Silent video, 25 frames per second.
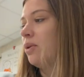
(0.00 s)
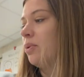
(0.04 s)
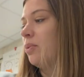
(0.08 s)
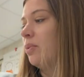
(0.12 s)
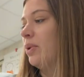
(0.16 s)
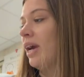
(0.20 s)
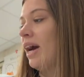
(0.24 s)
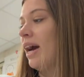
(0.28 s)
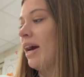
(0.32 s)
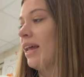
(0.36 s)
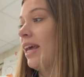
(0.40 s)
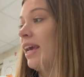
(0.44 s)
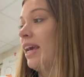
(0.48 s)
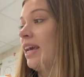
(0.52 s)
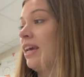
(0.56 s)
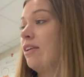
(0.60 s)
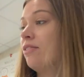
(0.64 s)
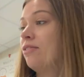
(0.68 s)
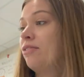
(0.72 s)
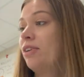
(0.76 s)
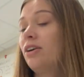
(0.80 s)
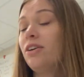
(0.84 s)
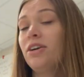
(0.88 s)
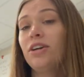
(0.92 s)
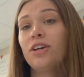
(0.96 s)
We had a
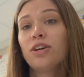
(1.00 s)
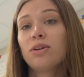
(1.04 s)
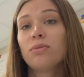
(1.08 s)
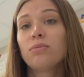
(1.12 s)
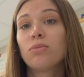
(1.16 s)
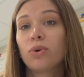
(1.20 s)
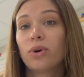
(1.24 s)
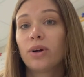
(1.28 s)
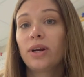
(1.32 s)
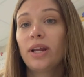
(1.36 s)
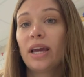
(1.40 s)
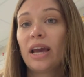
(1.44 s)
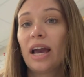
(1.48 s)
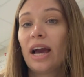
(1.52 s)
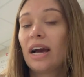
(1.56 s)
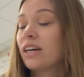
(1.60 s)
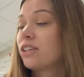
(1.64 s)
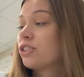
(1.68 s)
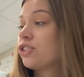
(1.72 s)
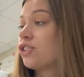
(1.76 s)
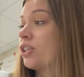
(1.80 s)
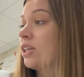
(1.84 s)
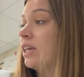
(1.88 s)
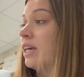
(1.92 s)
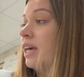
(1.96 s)
very good morning,
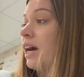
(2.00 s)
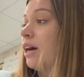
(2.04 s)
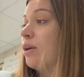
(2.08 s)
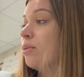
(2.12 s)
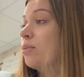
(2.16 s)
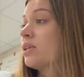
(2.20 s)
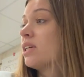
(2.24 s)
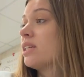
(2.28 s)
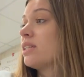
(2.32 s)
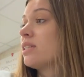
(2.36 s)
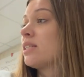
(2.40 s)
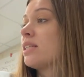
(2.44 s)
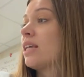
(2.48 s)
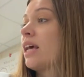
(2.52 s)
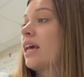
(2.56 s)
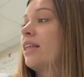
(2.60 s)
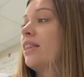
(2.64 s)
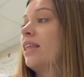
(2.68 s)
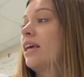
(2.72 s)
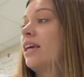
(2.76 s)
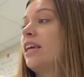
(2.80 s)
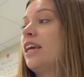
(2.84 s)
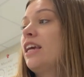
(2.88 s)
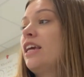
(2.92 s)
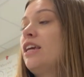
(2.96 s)
actually. I will say
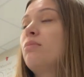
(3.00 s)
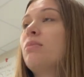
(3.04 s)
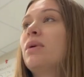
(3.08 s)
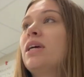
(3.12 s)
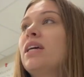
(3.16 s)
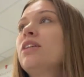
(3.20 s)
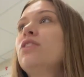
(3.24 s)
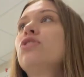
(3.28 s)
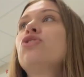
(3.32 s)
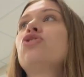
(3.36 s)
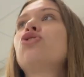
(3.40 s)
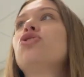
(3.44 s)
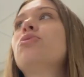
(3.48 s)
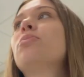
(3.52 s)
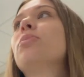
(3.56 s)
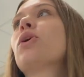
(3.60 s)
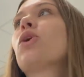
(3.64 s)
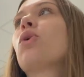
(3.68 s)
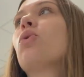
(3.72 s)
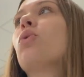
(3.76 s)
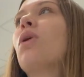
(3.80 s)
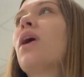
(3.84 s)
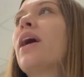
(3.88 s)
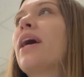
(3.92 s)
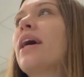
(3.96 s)
they came in super
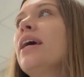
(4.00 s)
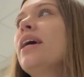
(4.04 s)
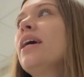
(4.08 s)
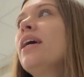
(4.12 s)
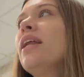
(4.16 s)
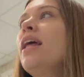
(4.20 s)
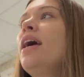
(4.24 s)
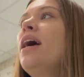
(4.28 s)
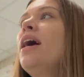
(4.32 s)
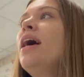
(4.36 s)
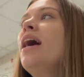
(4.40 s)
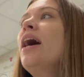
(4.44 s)
quiet.